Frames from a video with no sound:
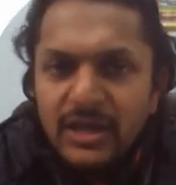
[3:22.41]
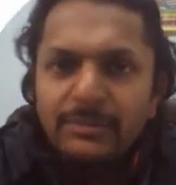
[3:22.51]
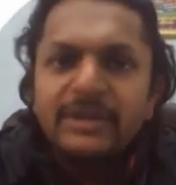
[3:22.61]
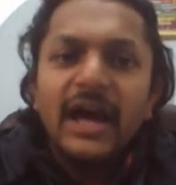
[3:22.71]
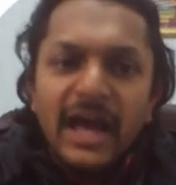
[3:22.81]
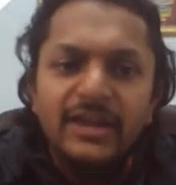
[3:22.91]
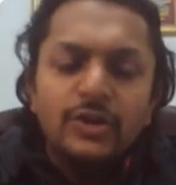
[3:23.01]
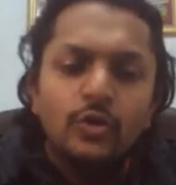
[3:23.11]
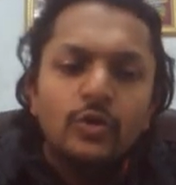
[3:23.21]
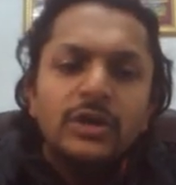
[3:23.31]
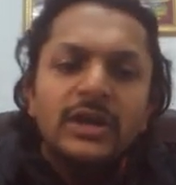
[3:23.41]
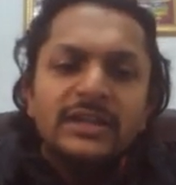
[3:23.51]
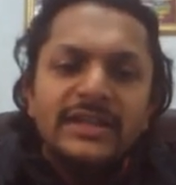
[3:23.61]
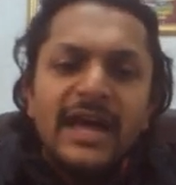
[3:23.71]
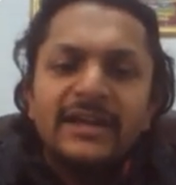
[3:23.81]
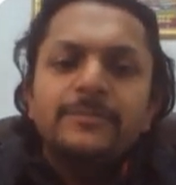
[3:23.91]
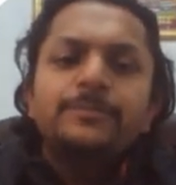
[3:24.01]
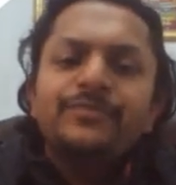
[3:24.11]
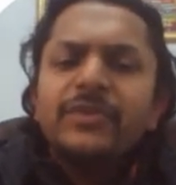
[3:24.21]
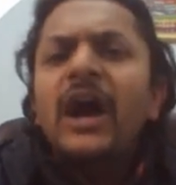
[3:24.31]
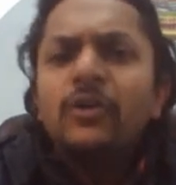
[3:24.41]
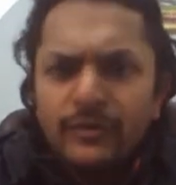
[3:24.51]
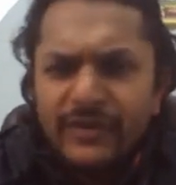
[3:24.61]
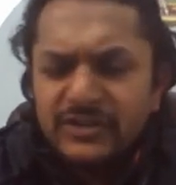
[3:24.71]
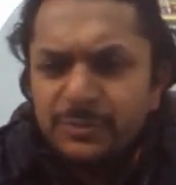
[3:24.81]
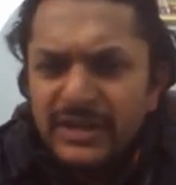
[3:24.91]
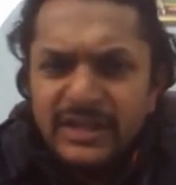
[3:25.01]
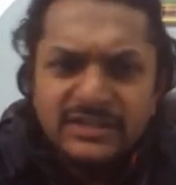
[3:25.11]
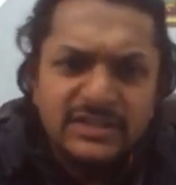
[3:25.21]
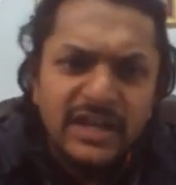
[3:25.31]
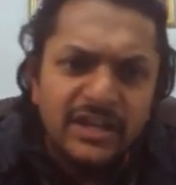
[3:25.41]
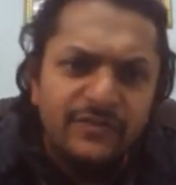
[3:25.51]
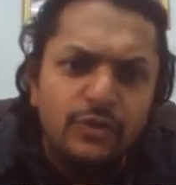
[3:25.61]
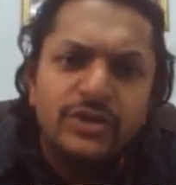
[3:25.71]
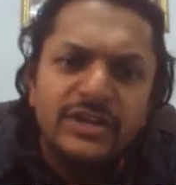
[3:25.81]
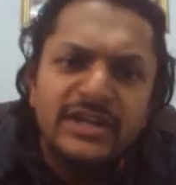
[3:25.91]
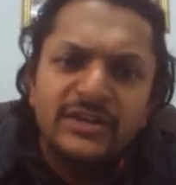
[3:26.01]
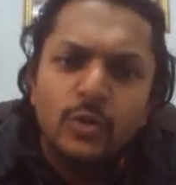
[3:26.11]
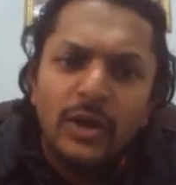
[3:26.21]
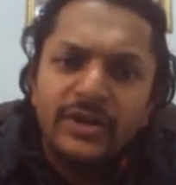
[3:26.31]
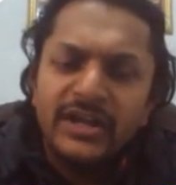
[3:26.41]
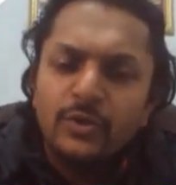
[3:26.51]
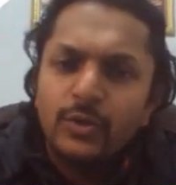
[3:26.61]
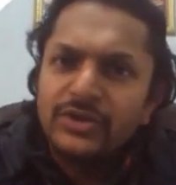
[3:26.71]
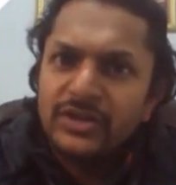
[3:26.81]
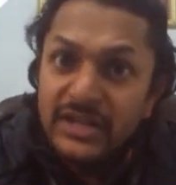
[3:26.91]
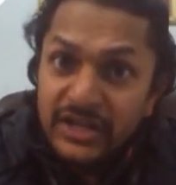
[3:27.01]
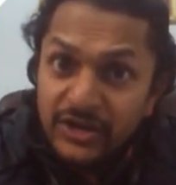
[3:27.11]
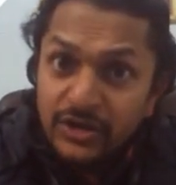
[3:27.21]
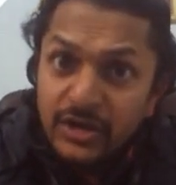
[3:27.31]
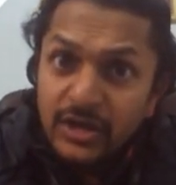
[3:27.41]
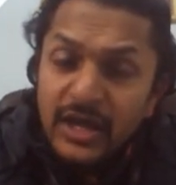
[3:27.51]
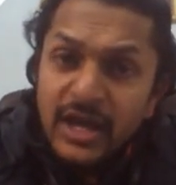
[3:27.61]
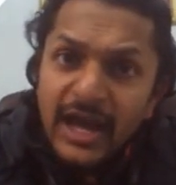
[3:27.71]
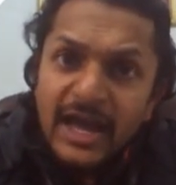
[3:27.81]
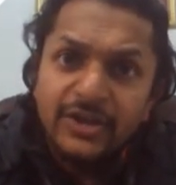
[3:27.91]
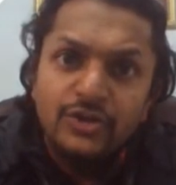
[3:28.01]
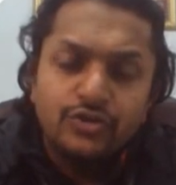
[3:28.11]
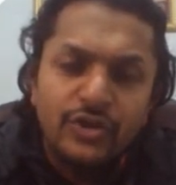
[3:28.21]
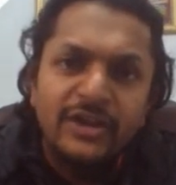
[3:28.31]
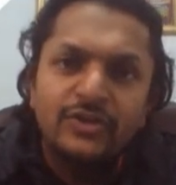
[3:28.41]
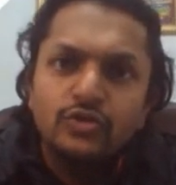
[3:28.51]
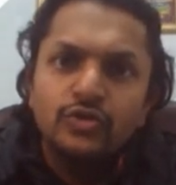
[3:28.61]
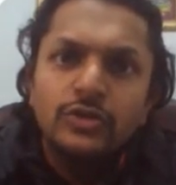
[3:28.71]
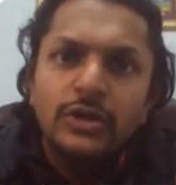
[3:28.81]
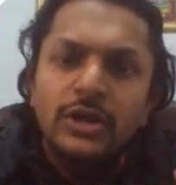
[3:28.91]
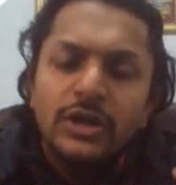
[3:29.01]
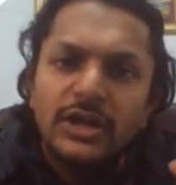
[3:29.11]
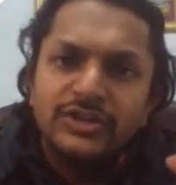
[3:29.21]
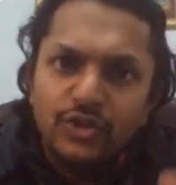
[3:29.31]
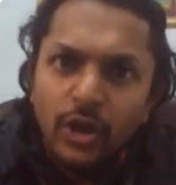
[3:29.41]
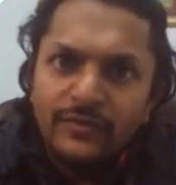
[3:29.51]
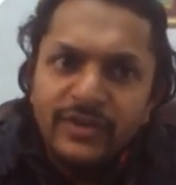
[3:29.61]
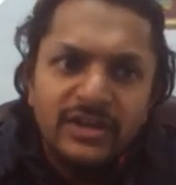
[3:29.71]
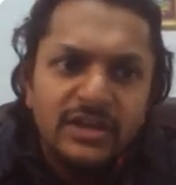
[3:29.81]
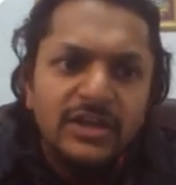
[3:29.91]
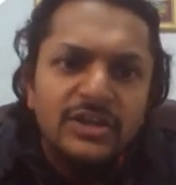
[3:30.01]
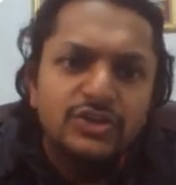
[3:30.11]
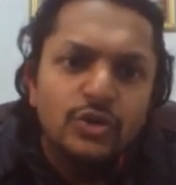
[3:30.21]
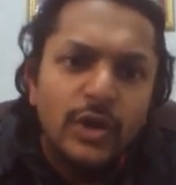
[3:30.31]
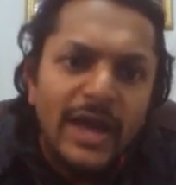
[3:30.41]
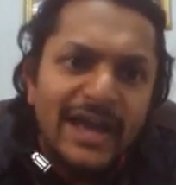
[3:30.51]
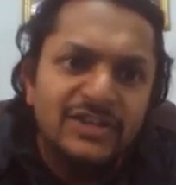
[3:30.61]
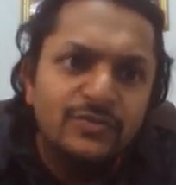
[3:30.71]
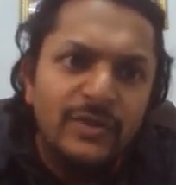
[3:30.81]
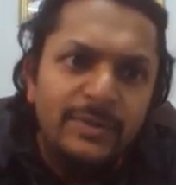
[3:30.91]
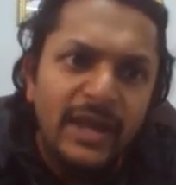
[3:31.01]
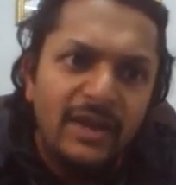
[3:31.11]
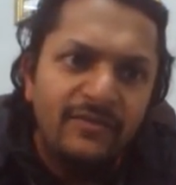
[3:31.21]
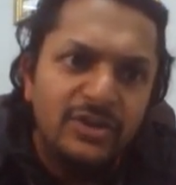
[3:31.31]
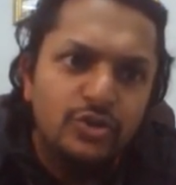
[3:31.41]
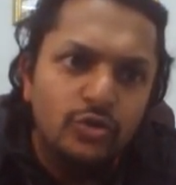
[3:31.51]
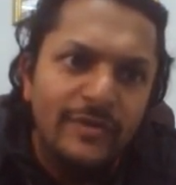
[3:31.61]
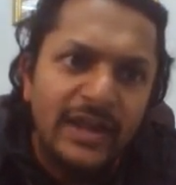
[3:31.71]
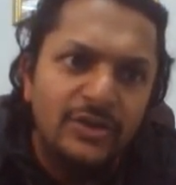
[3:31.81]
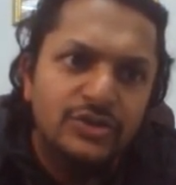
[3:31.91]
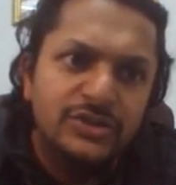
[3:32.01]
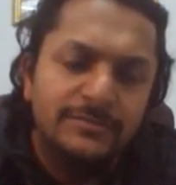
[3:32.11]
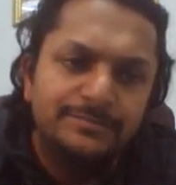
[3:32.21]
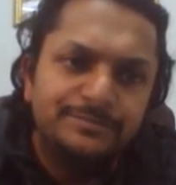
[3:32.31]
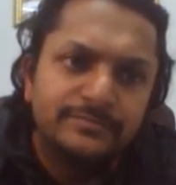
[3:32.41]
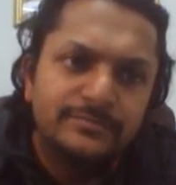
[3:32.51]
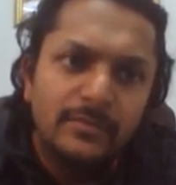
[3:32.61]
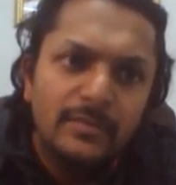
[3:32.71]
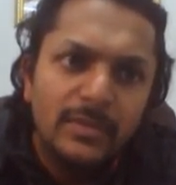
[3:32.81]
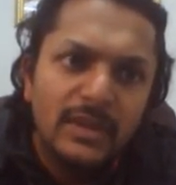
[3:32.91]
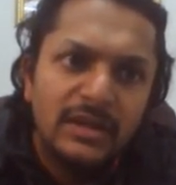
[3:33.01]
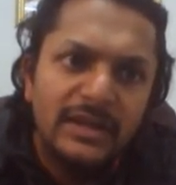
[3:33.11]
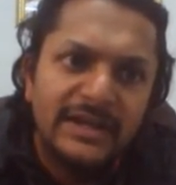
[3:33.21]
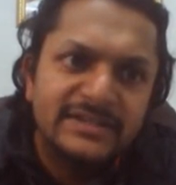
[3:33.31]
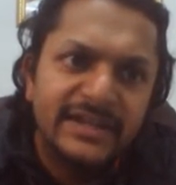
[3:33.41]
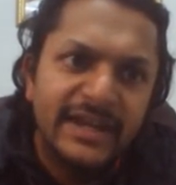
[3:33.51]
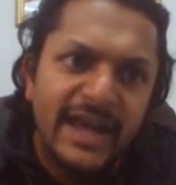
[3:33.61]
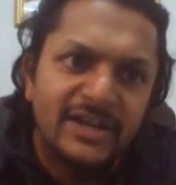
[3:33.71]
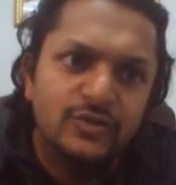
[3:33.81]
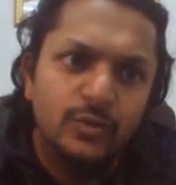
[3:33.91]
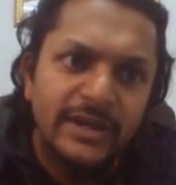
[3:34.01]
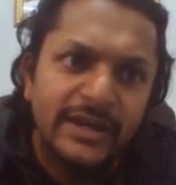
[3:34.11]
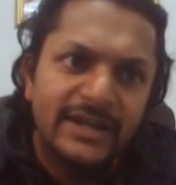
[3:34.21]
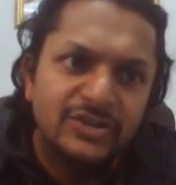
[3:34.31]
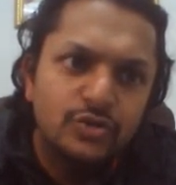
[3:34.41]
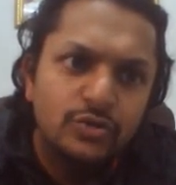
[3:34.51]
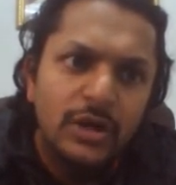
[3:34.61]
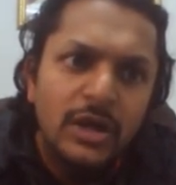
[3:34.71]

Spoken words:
But I know that, out of experience, that if you create a quadratic equation here and you try to solve it, so x will be having two values, let us say x1 and x2.